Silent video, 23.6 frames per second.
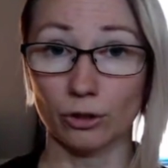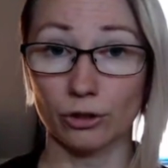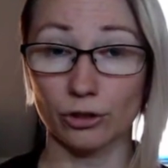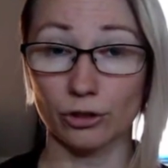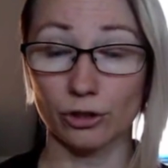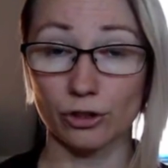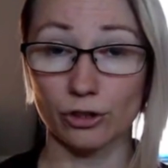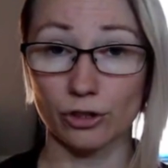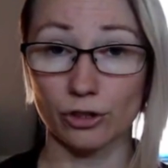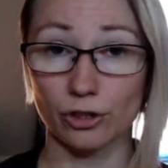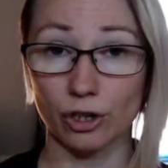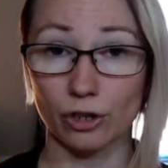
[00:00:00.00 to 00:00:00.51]

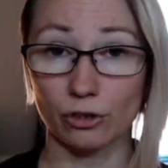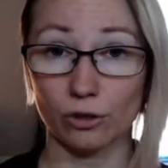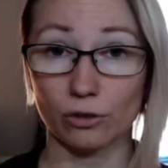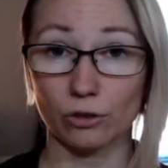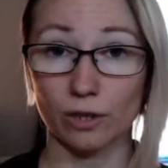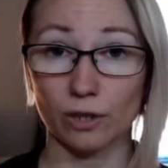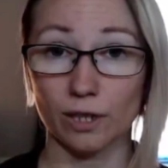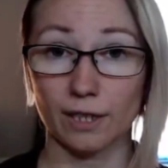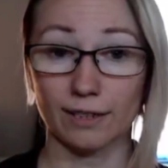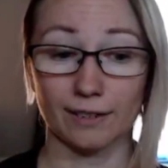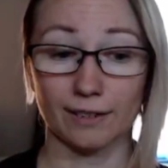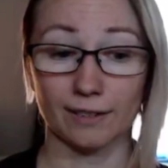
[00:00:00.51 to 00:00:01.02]
or
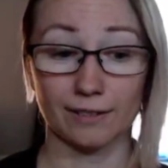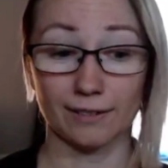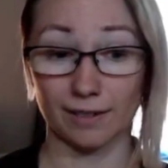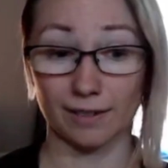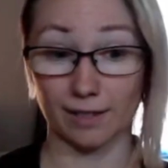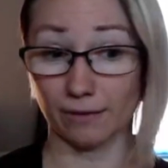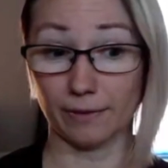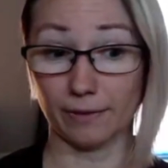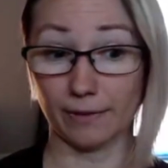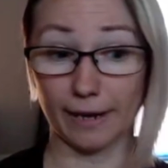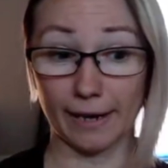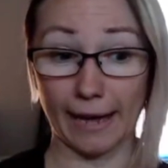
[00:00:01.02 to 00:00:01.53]
so to
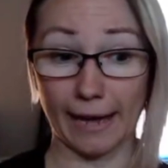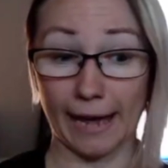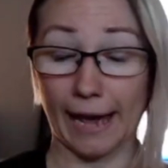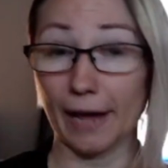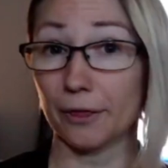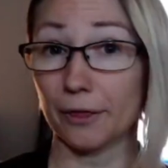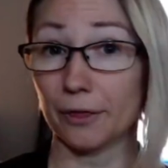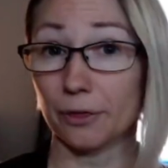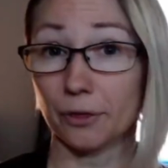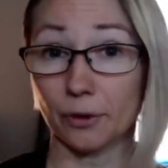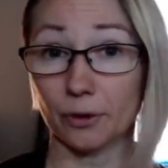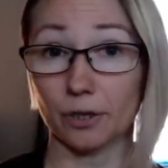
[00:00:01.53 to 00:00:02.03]
see if I
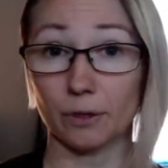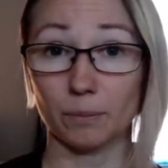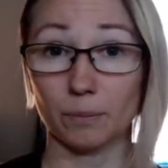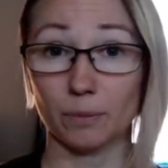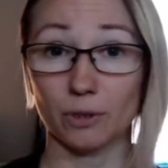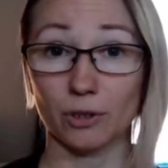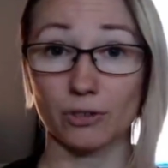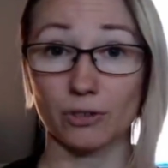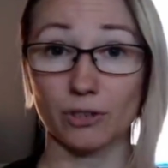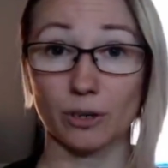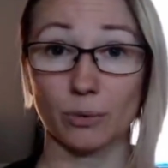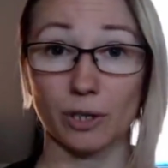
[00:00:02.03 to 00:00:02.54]
had 30
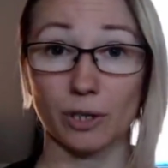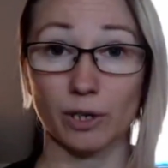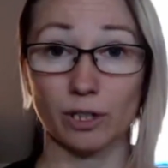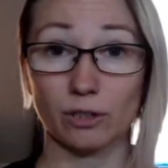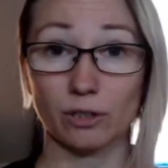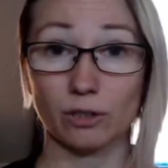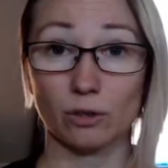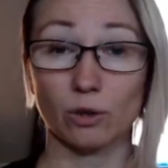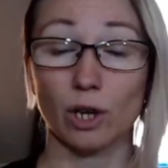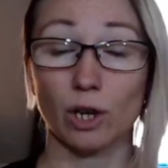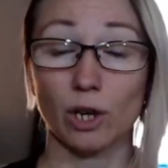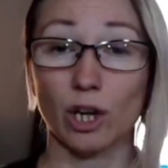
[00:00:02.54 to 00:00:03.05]
meals that we could
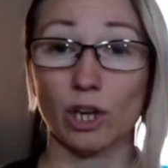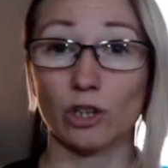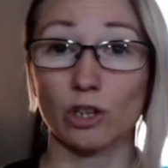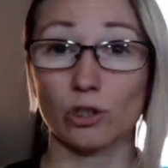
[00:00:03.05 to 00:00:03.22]
do,